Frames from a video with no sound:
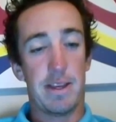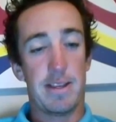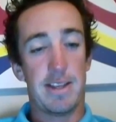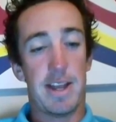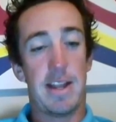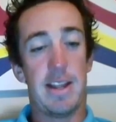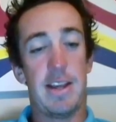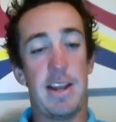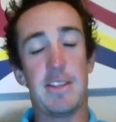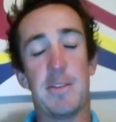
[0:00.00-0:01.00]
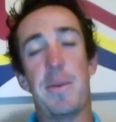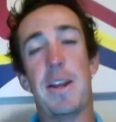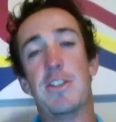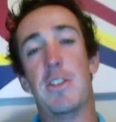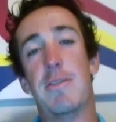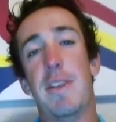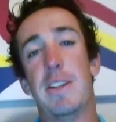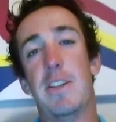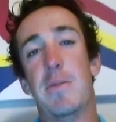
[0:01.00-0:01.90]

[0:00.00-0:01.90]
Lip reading: is that it has a major effect